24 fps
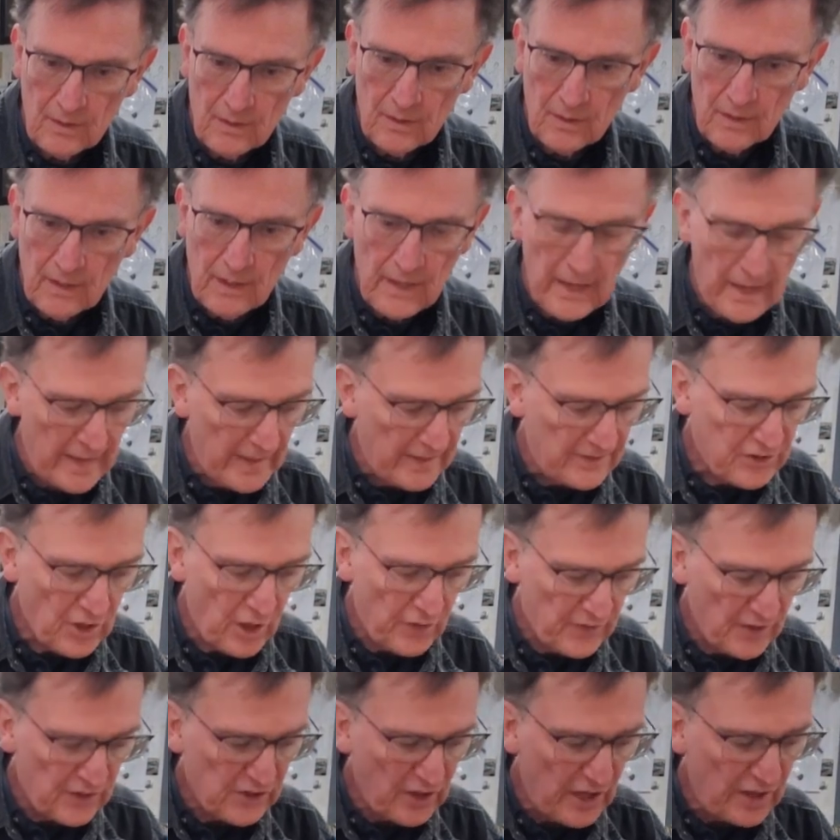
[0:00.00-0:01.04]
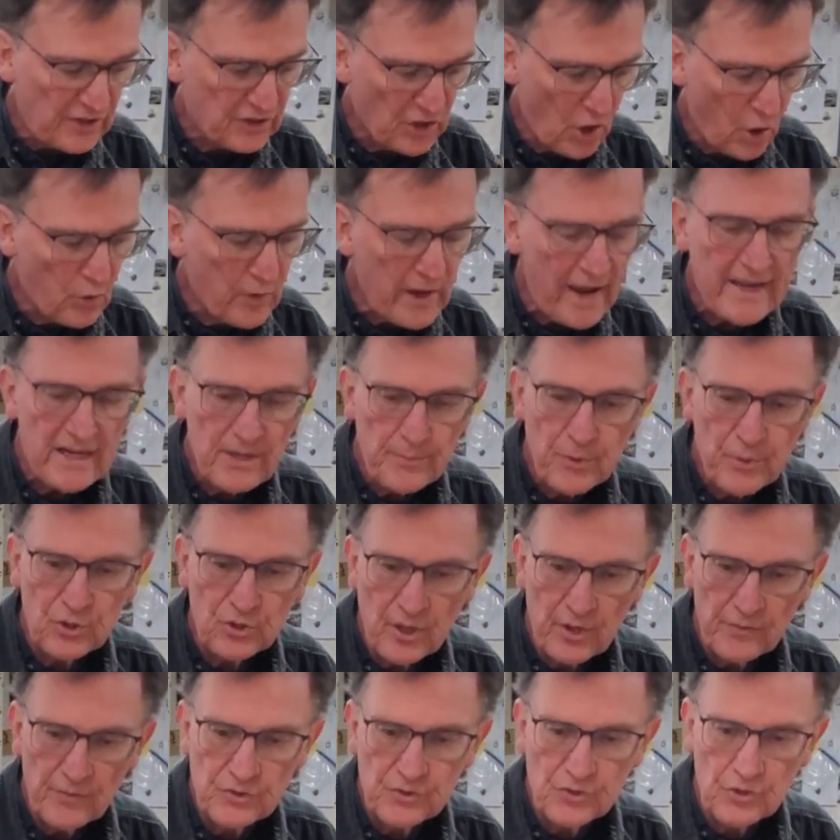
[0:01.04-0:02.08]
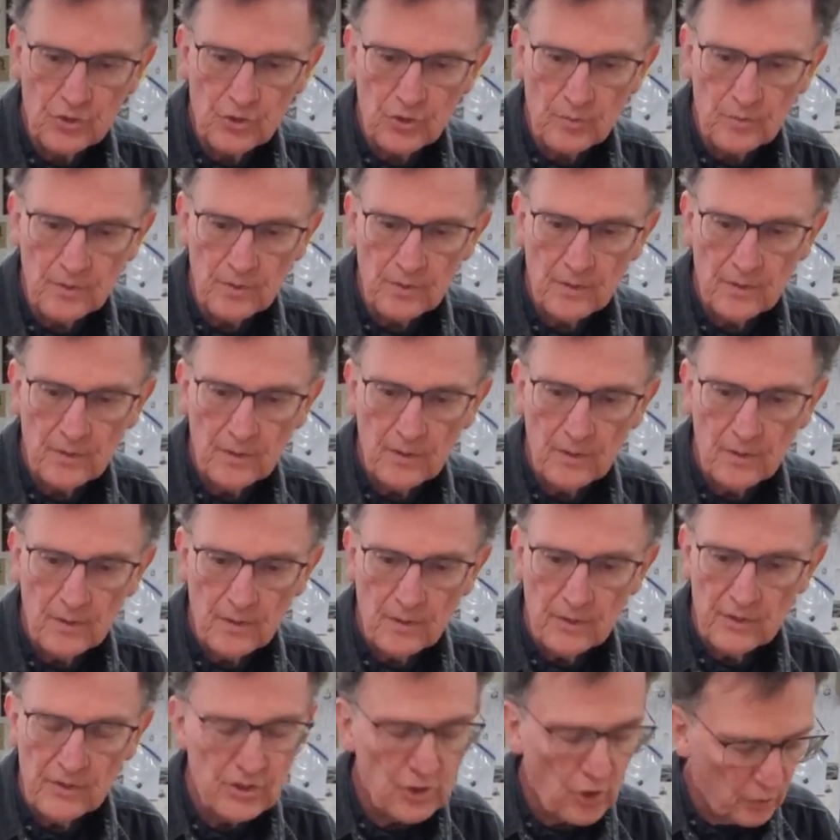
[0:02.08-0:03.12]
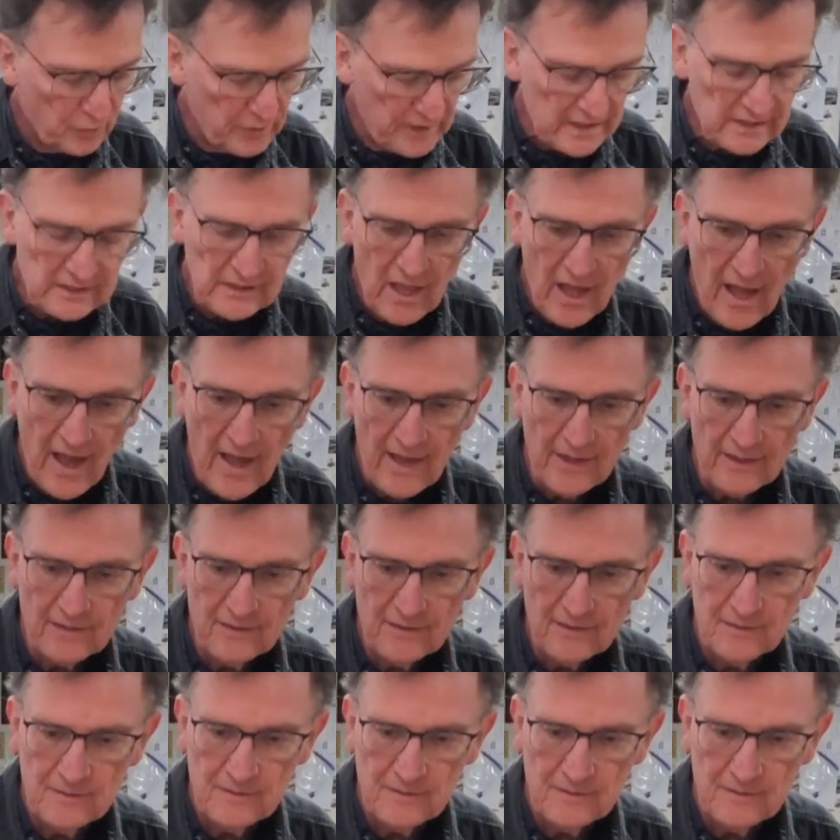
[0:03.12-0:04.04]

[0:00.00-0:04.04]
All right. It's, it's okay to put it on the tube. All right. You don't need a lot.